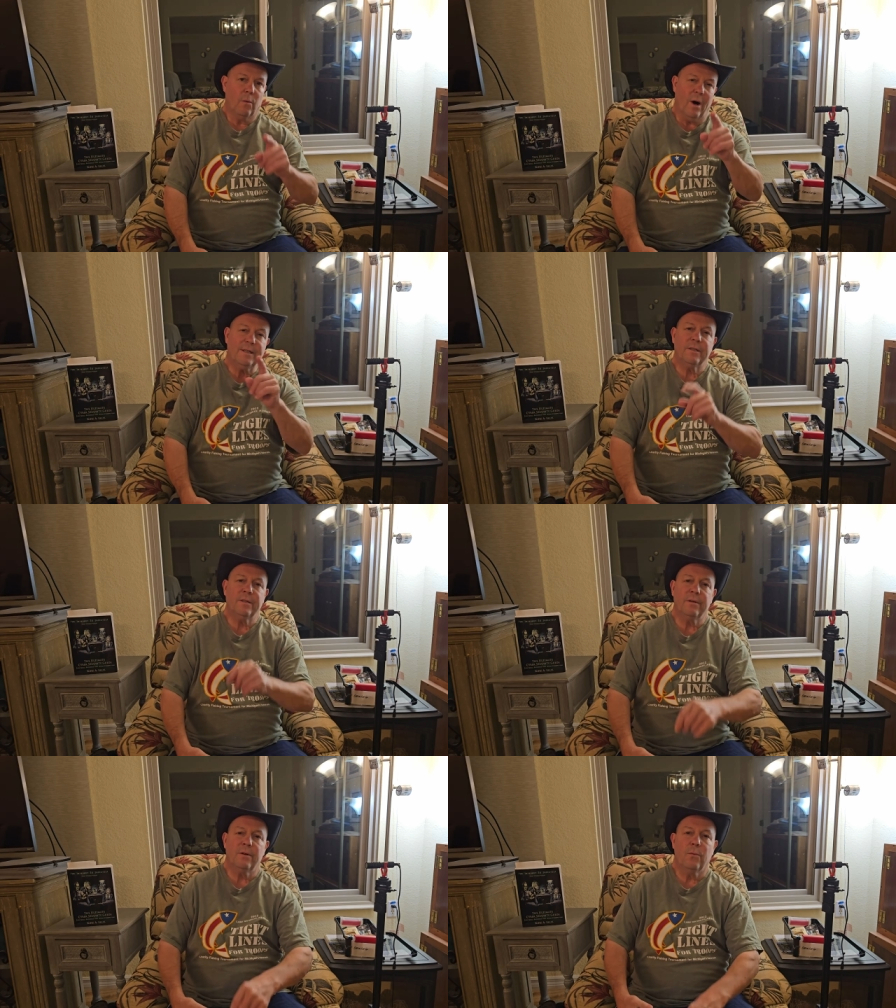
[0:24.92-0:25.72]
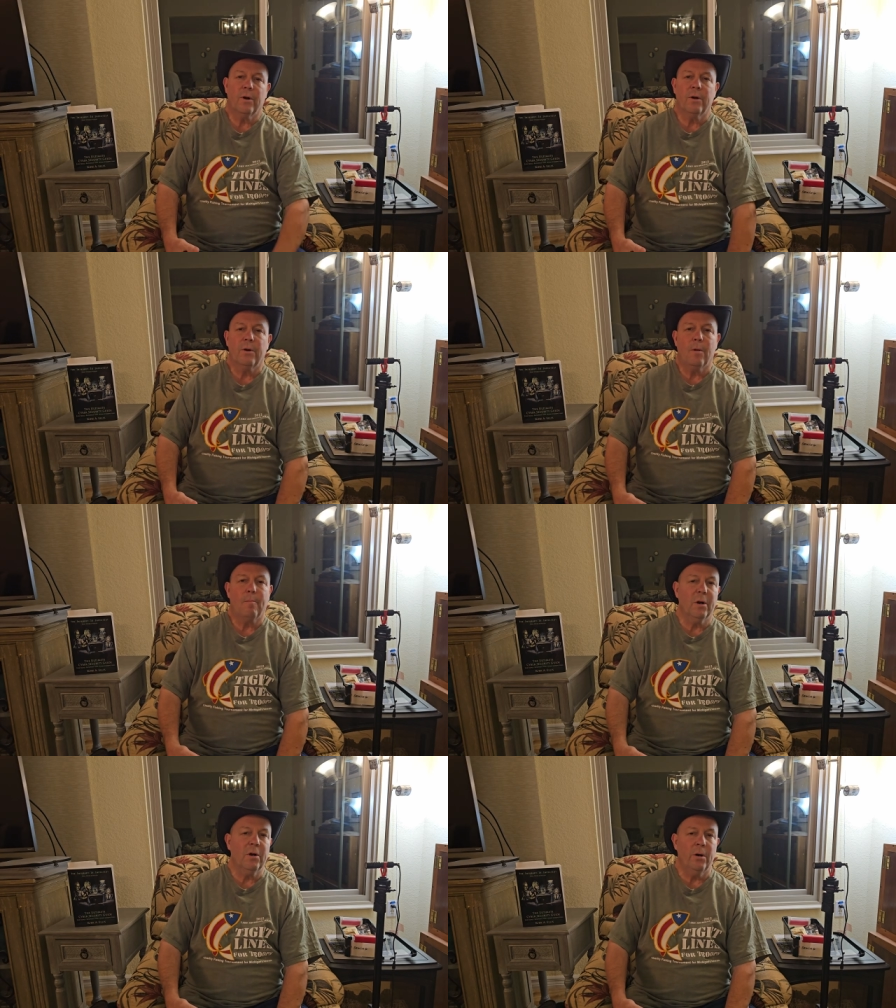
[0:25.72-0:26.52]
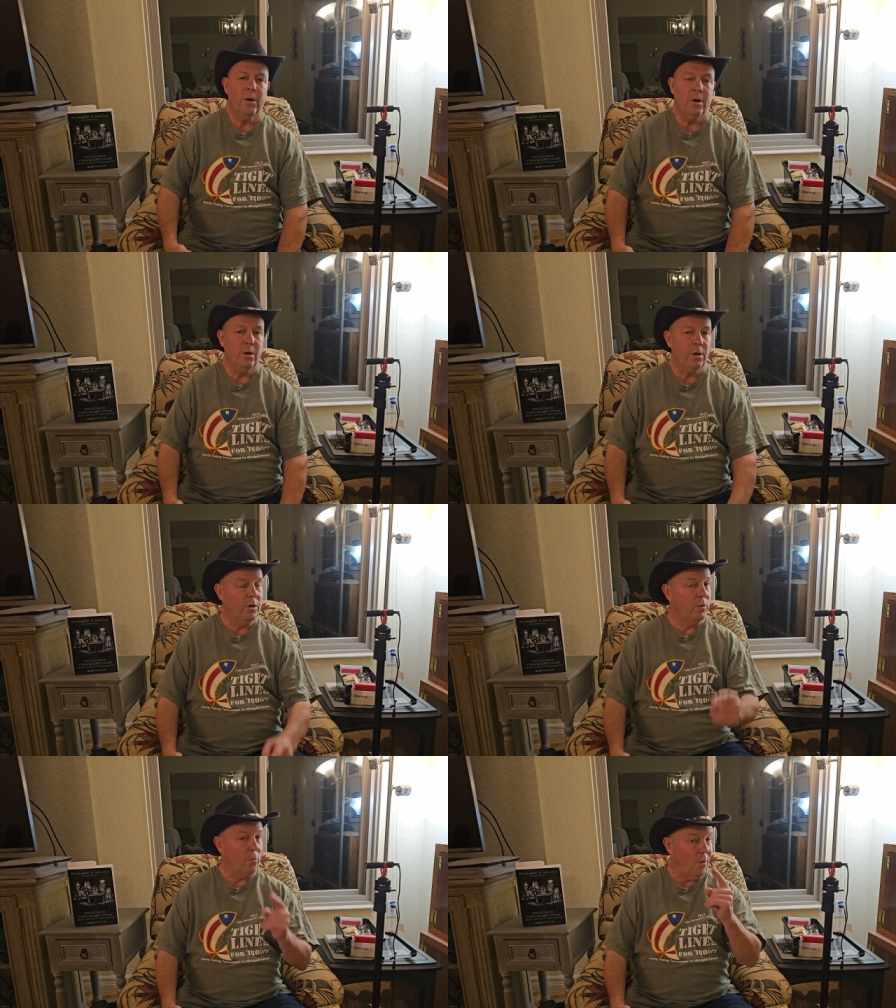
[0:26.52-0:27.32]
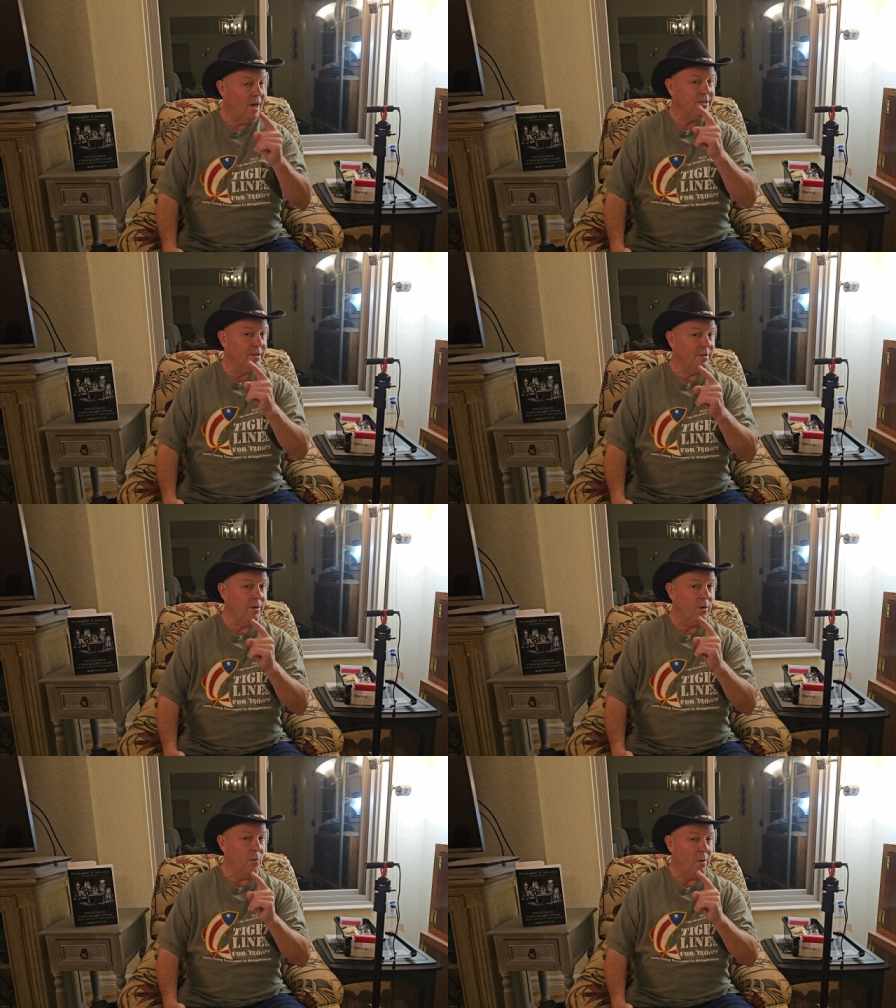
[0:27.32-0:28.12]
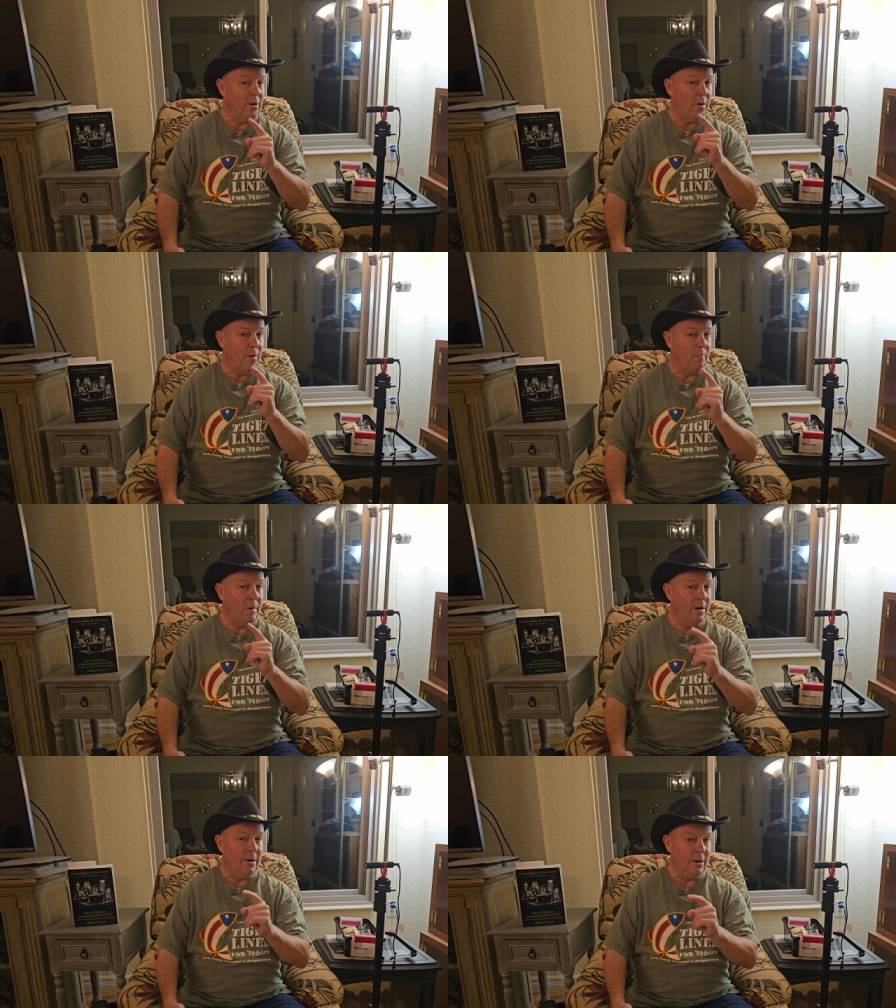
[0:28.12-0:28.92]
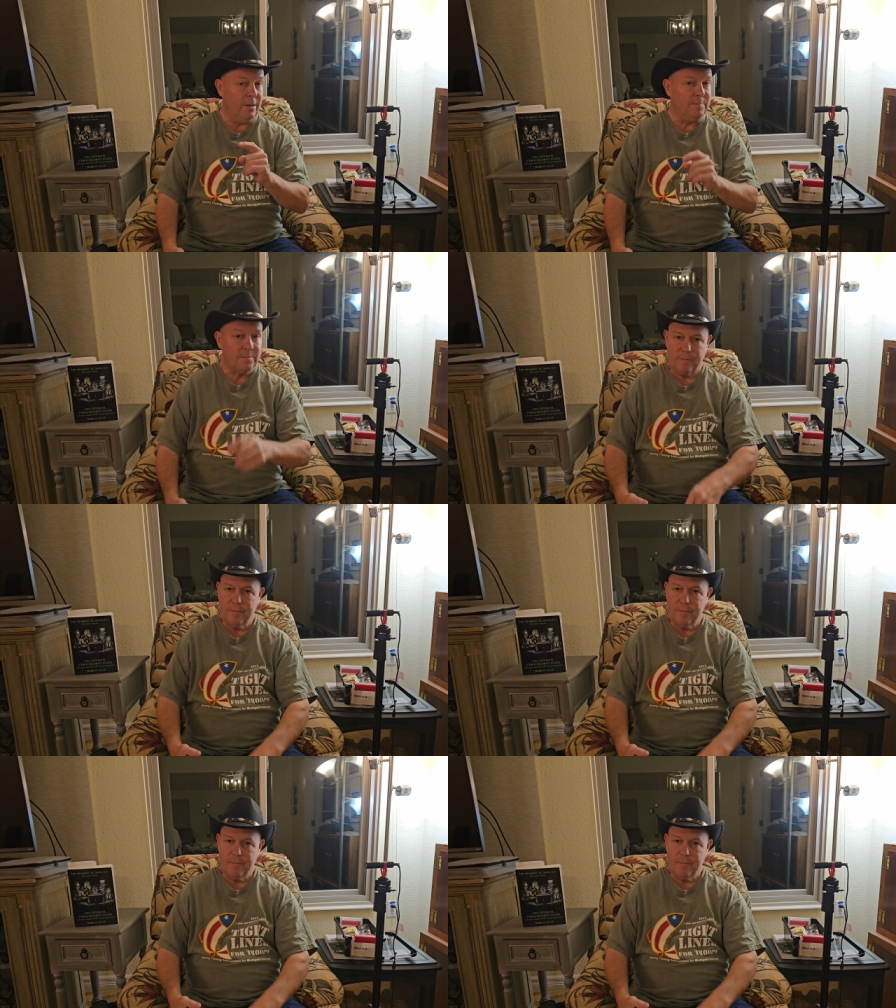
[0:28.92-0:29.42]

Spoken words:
Watching the world burn, watching the world burn.